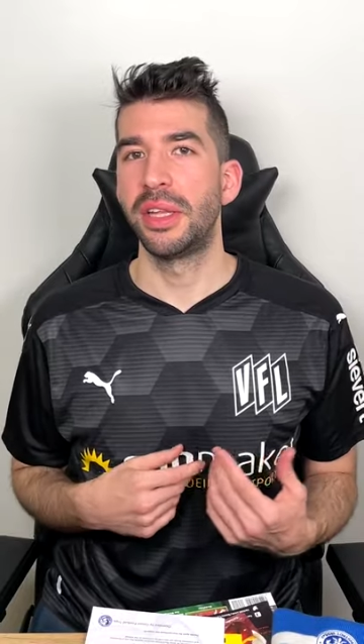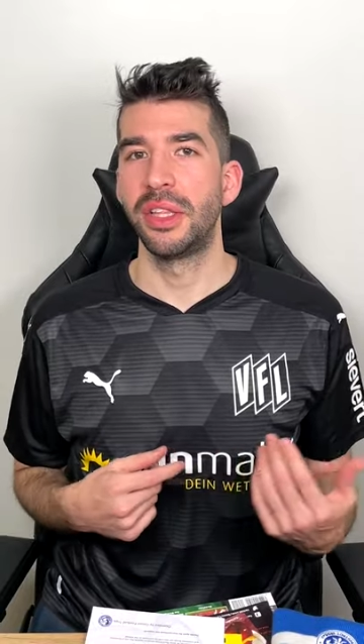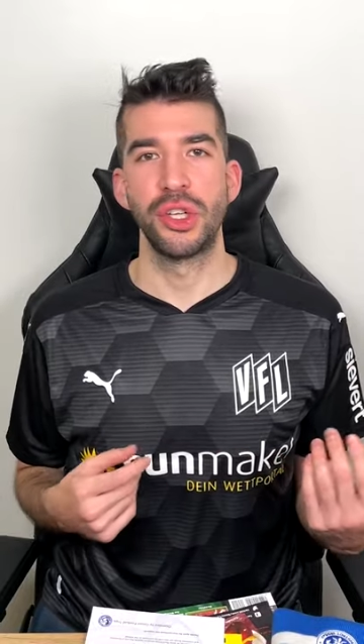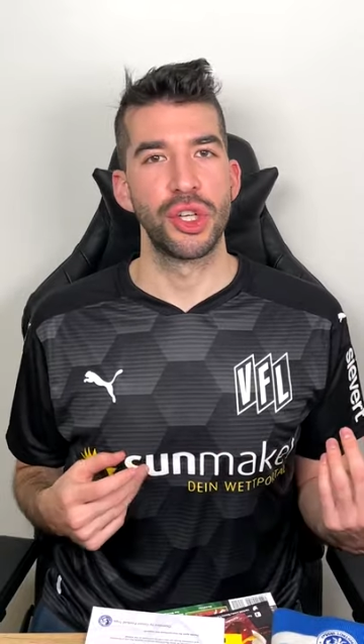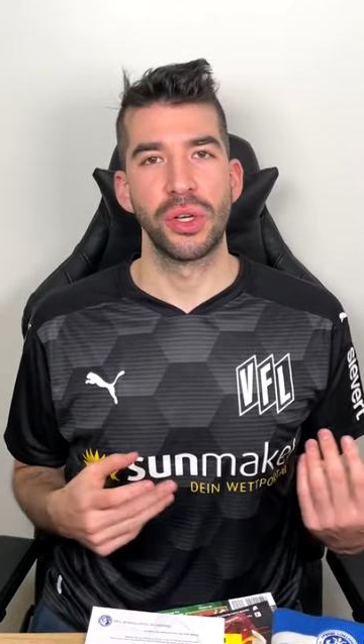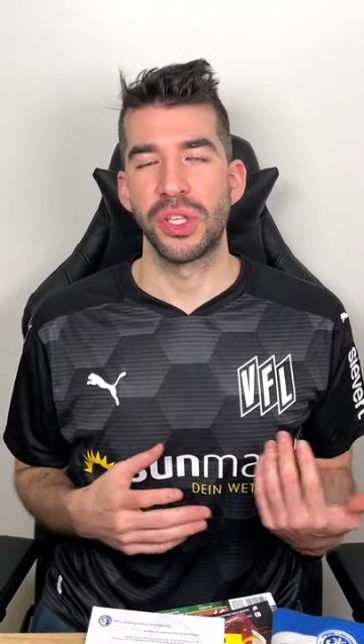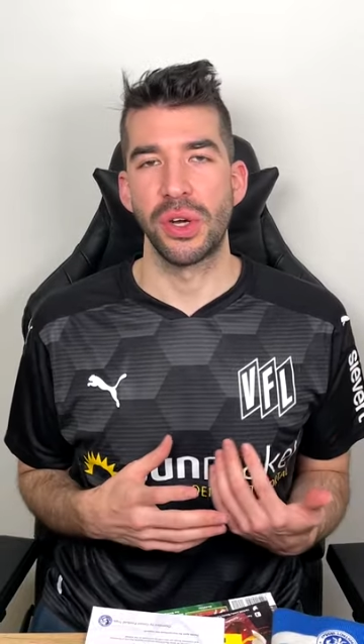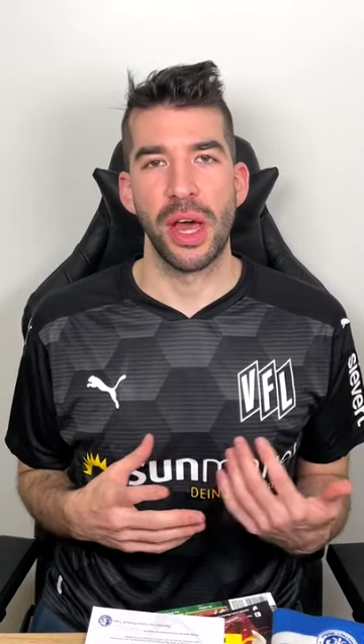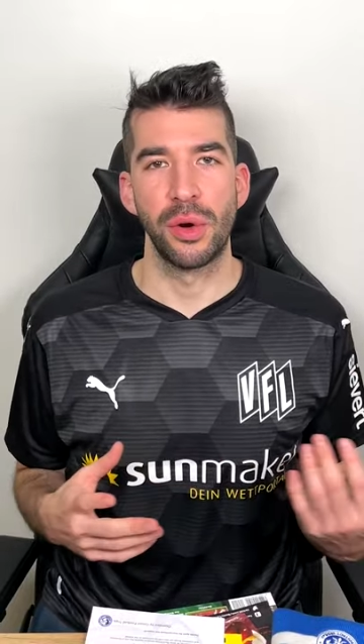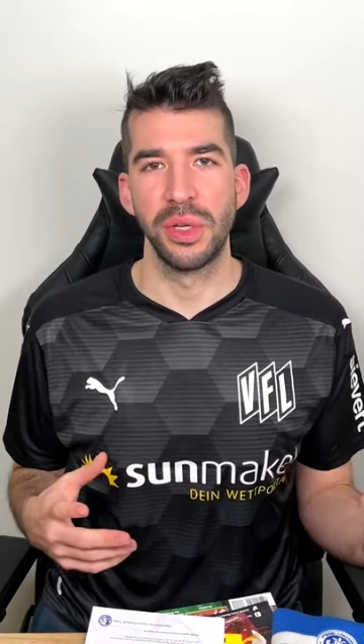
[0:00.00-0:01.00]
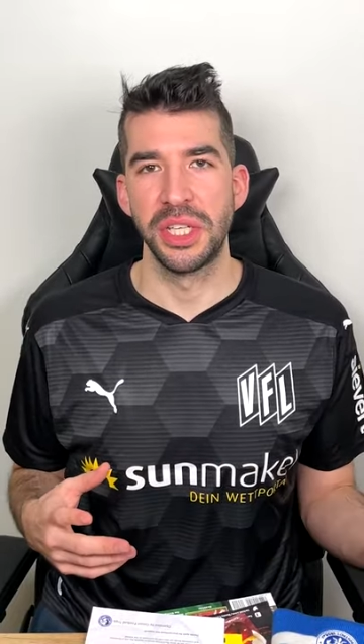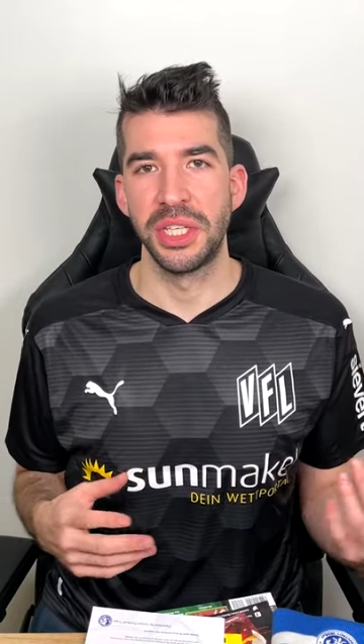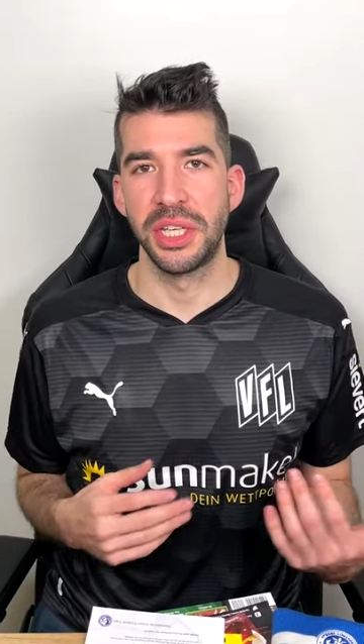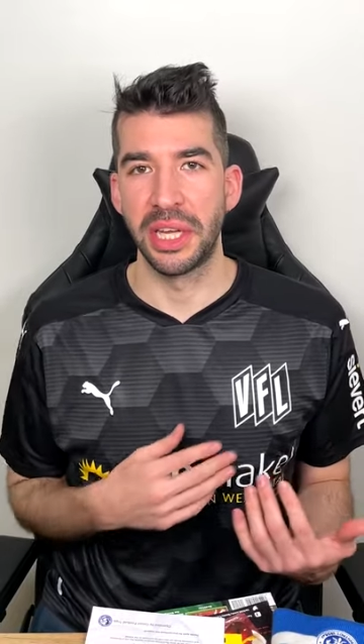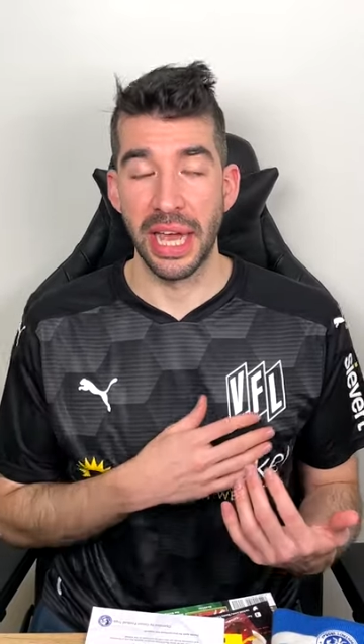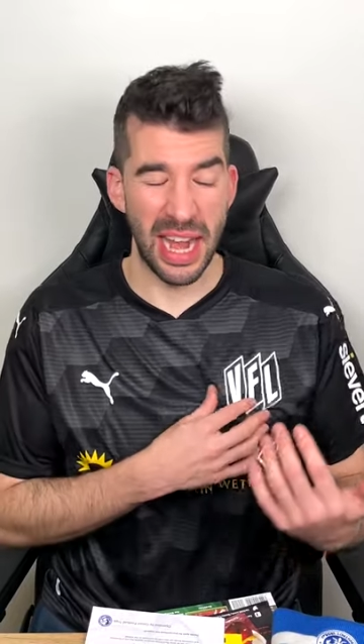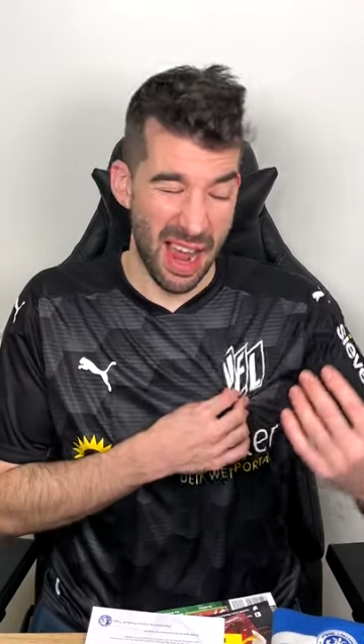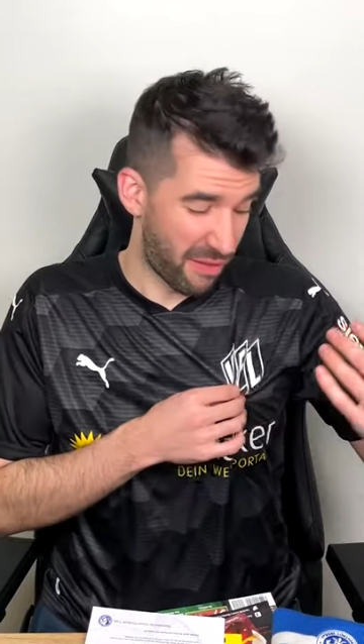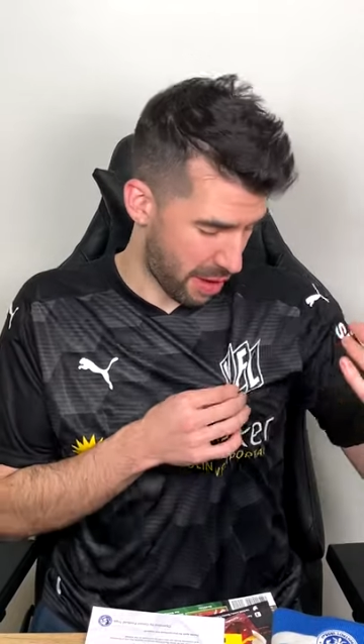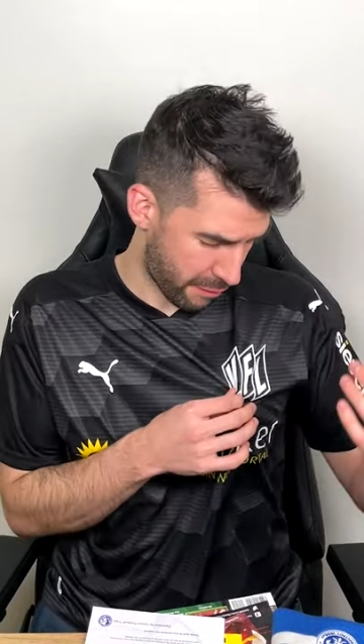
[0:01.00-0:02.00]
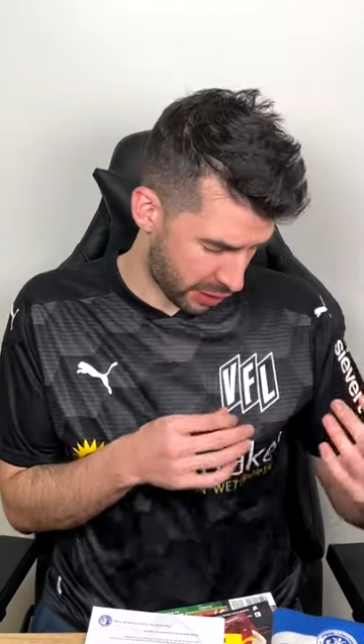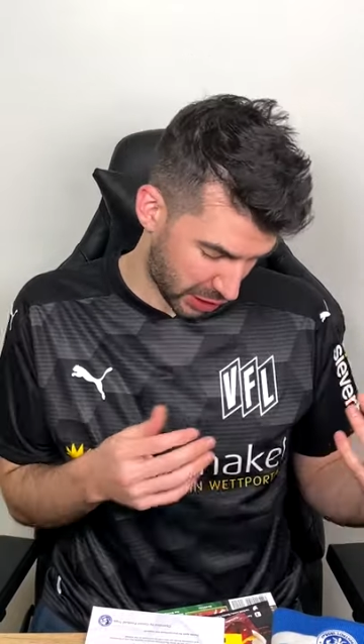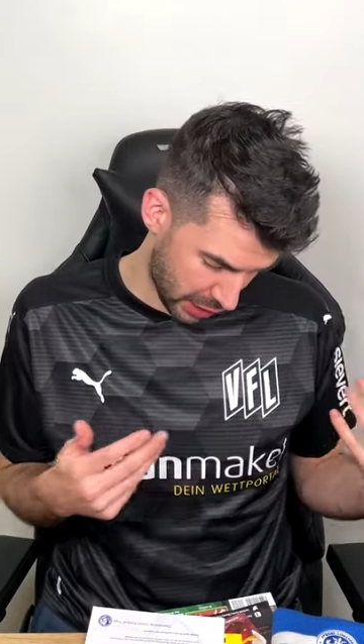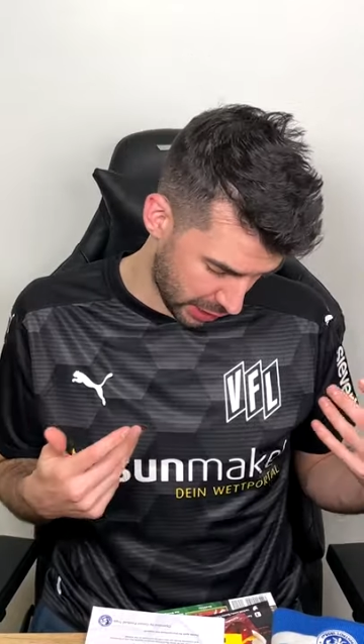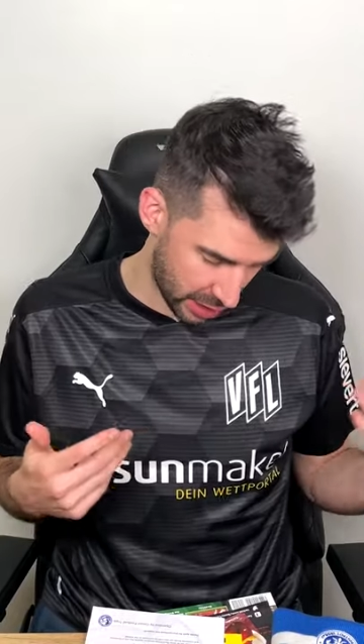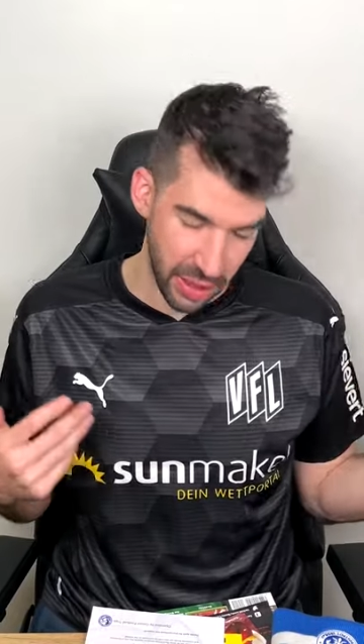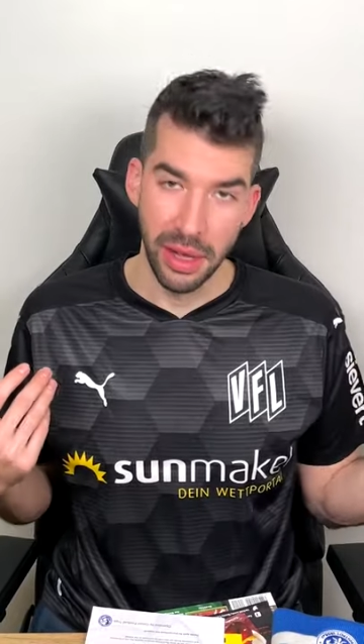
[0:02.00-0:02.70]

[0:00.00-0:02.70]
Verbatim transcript: and these shirts are not always easy to get. I've never seen